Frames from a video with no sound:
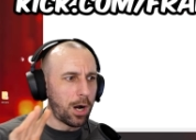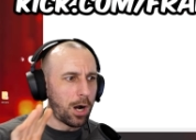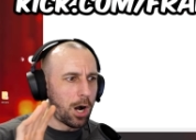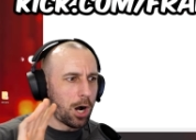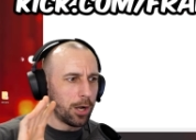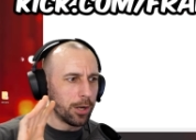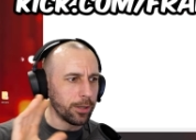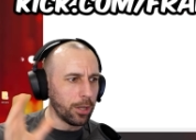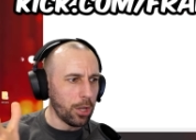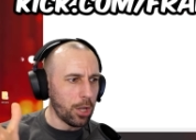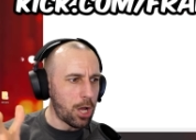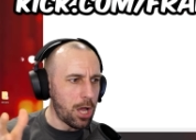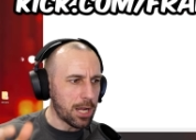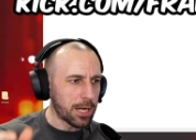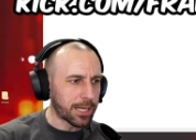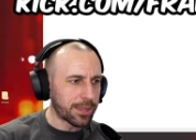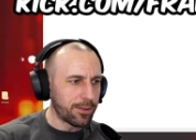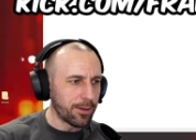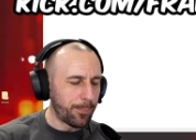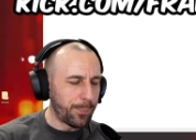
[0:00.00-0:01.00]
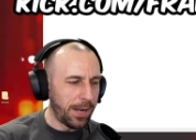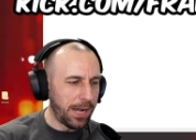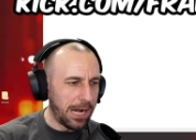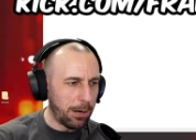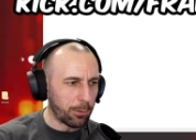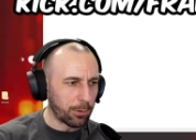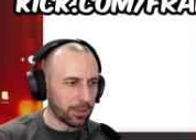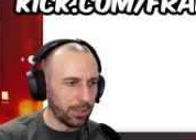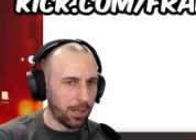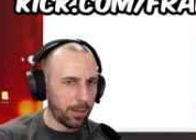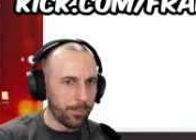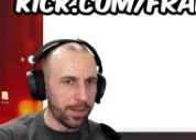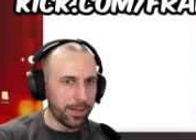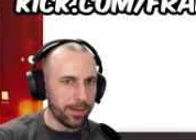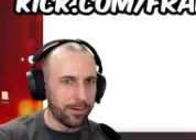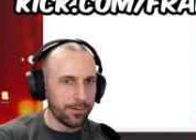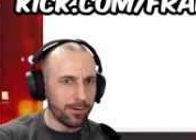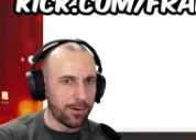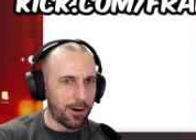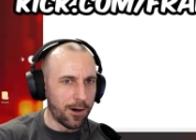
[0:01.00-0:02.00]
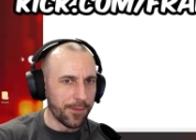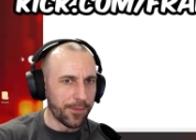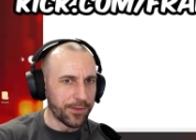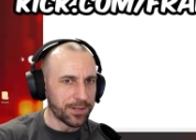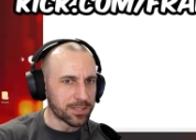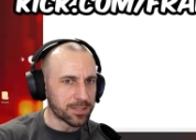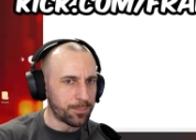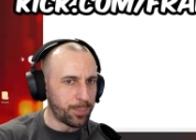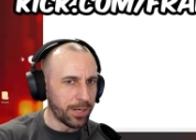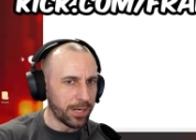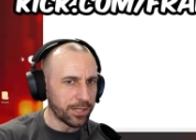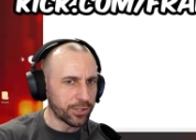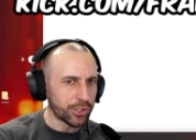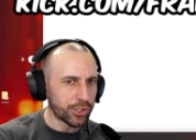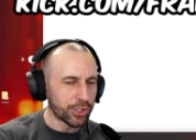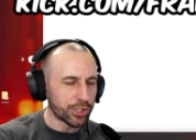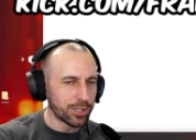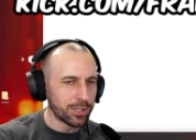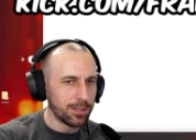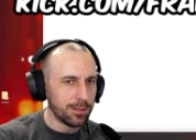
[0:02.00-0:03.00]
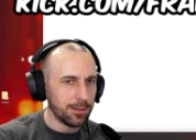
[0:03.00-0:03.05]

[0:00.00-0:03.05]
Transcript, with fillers: unlock the power limit on this bitch,